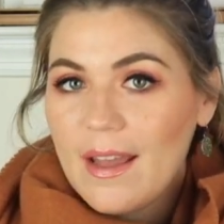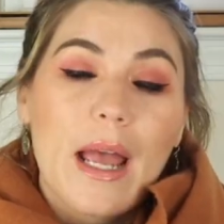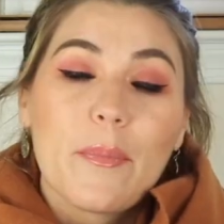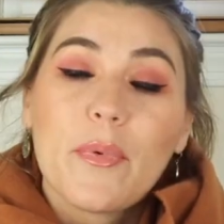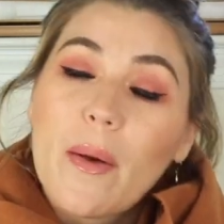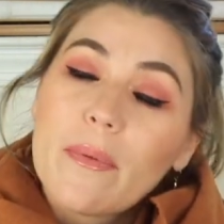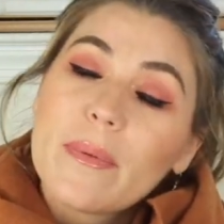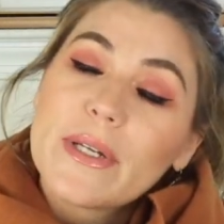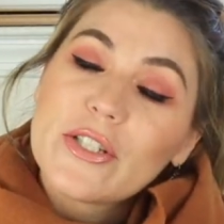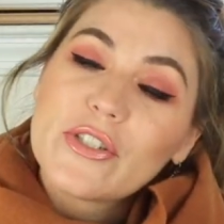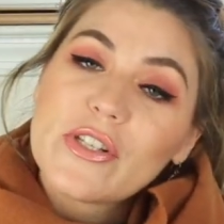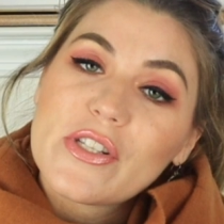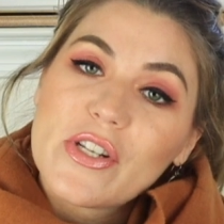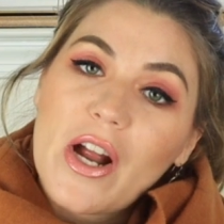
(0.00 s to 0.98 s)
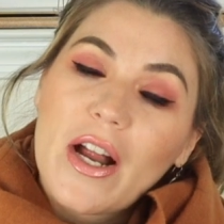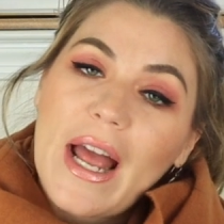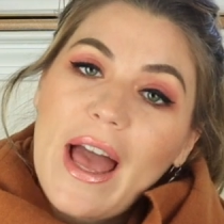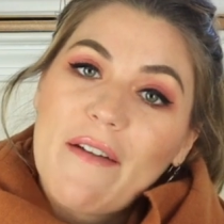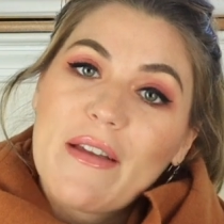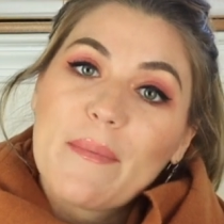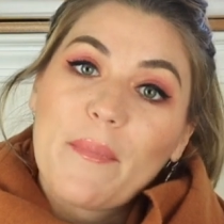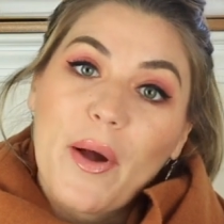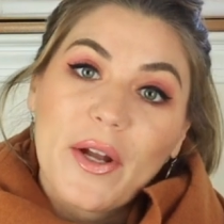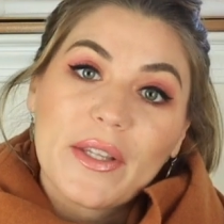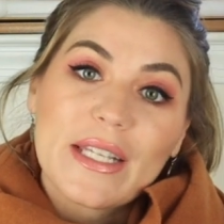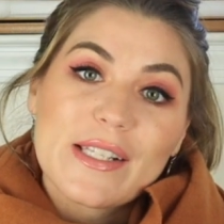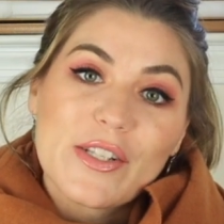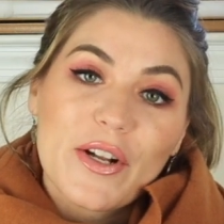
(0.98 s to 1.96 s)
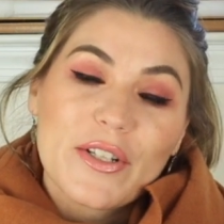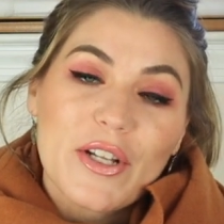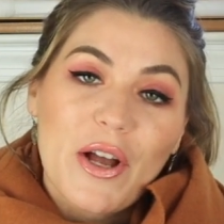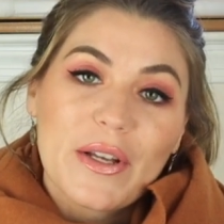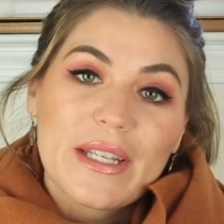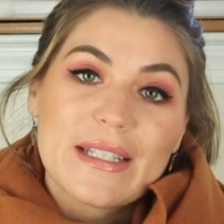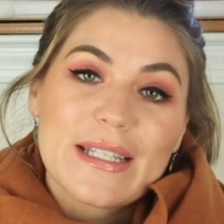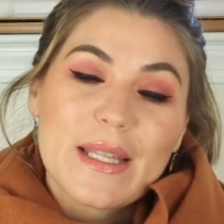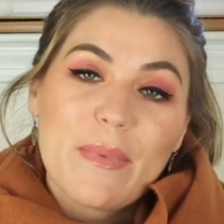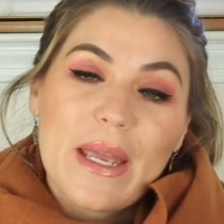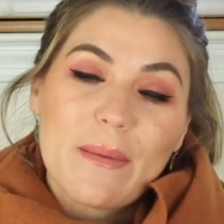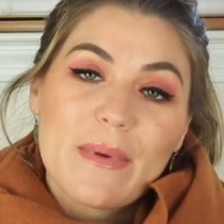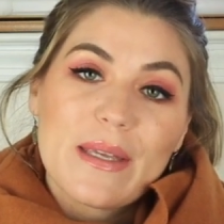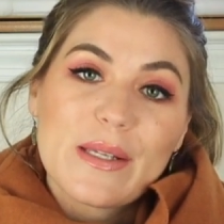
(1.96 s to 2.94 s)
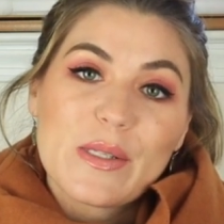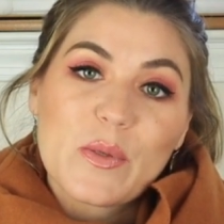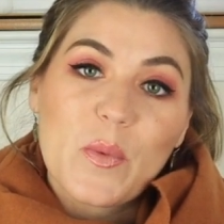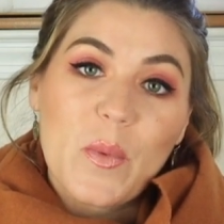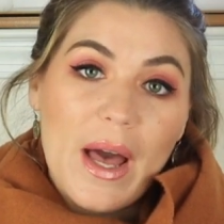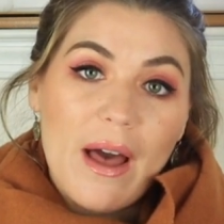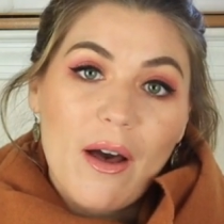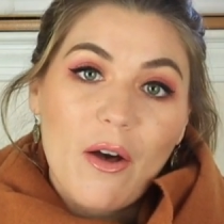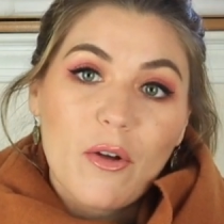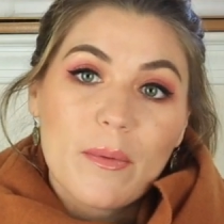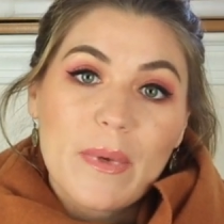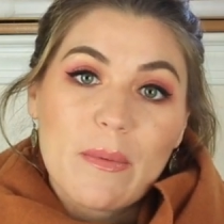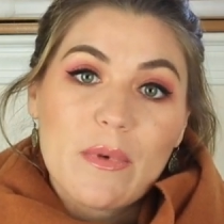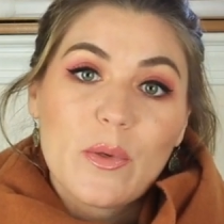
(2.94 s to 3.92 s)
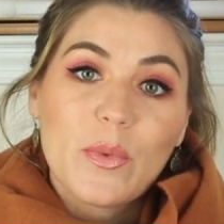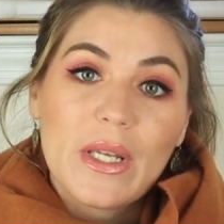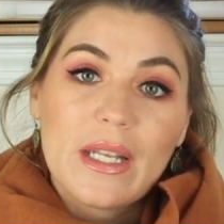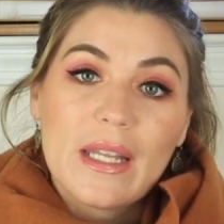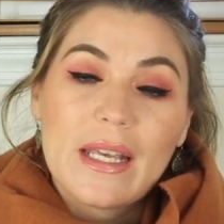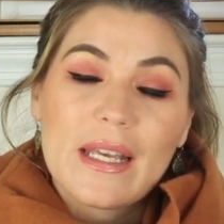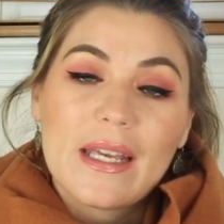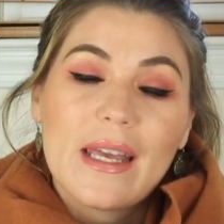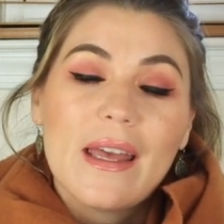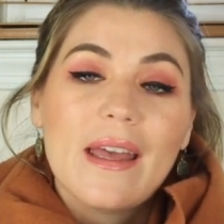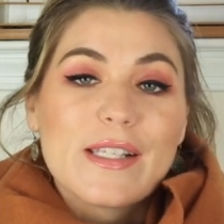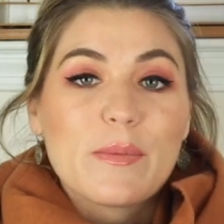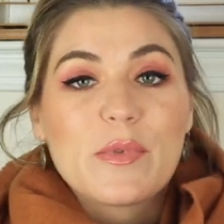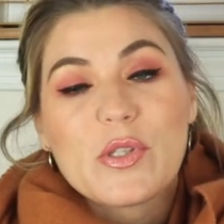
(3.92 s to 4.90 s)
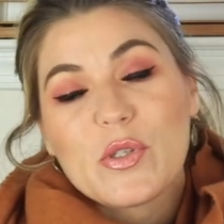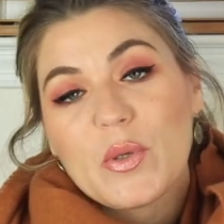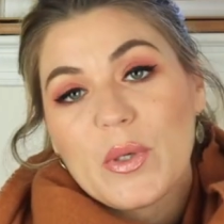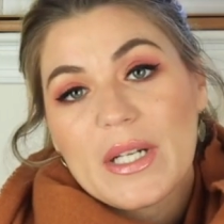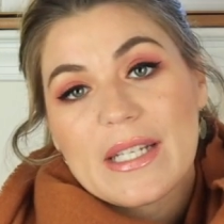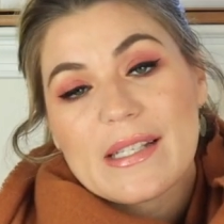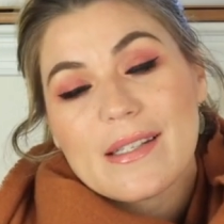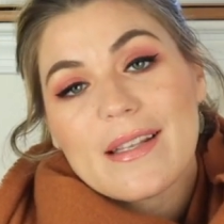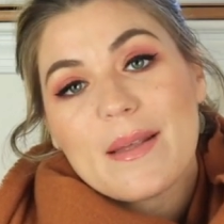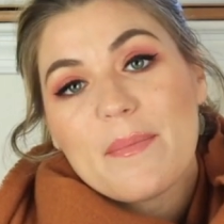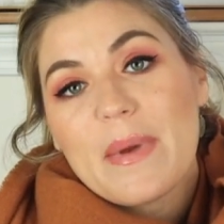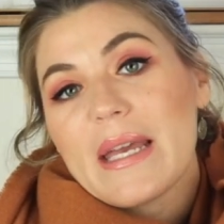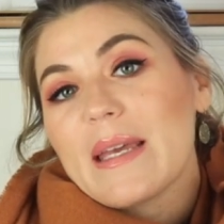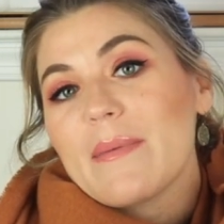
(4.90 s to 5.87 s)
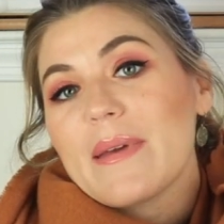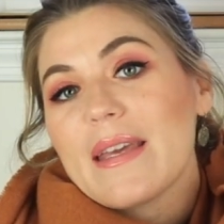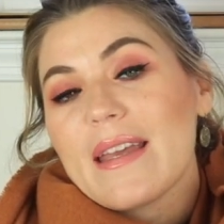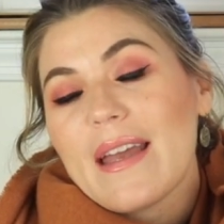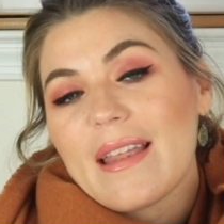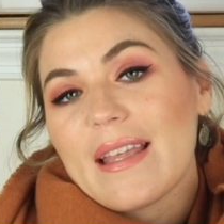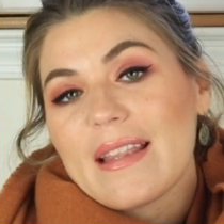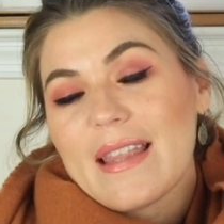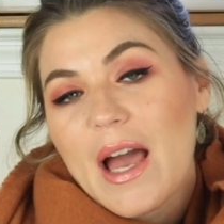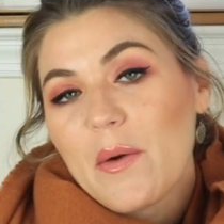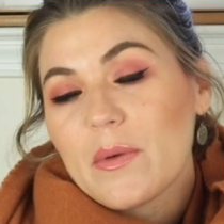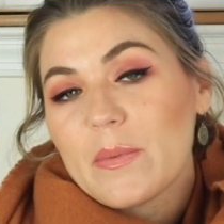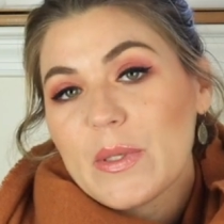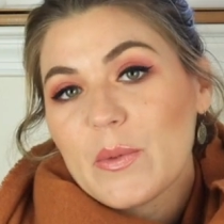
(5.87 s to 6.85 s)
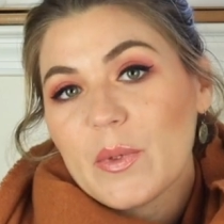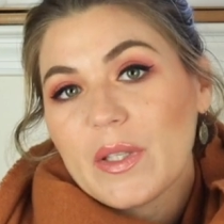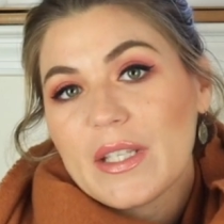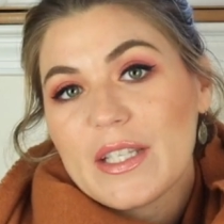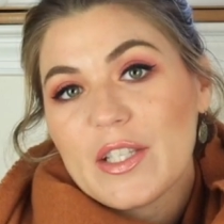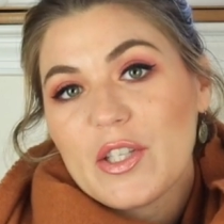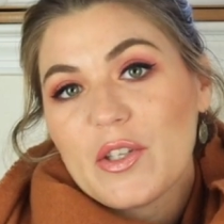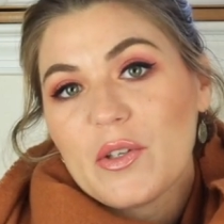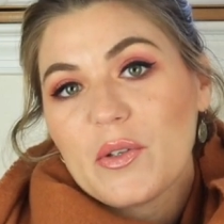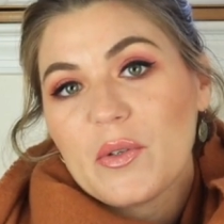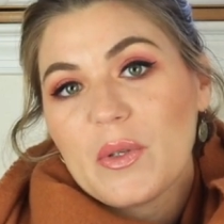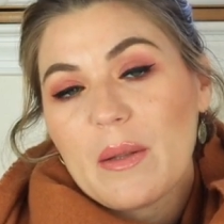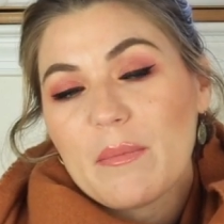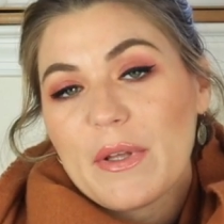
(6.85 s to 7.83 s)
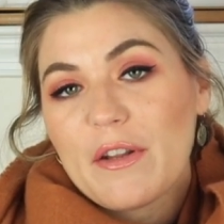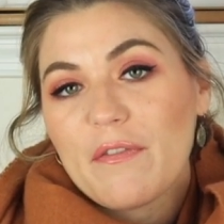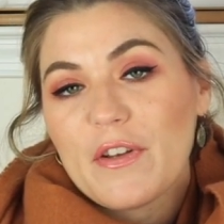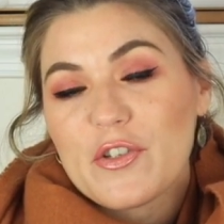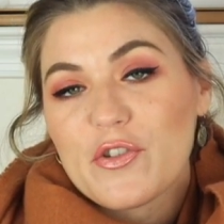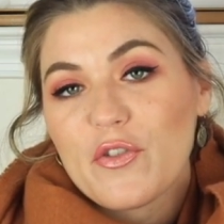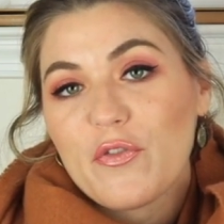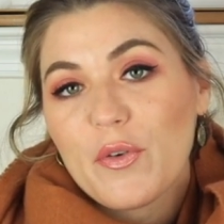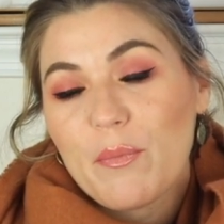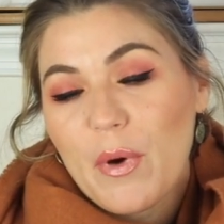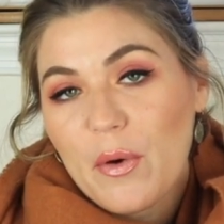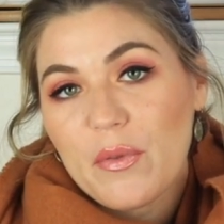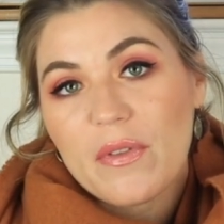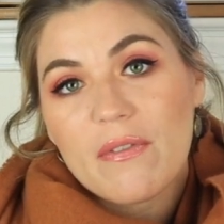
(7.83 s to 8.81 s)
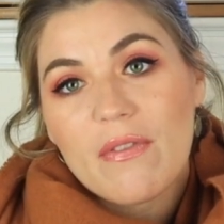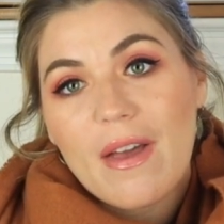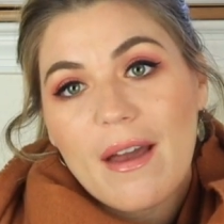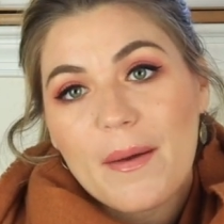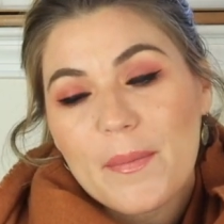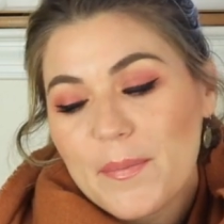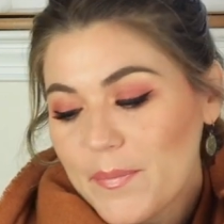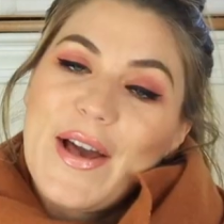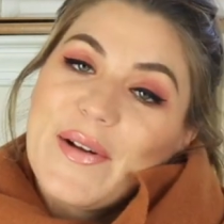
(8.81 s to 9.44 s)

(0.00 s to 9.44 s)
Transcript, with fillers: I probably should start having Marley start talking to the baby as well, or maybe reading some stories to the baby. I think that would be really cute and beneficial for both of them.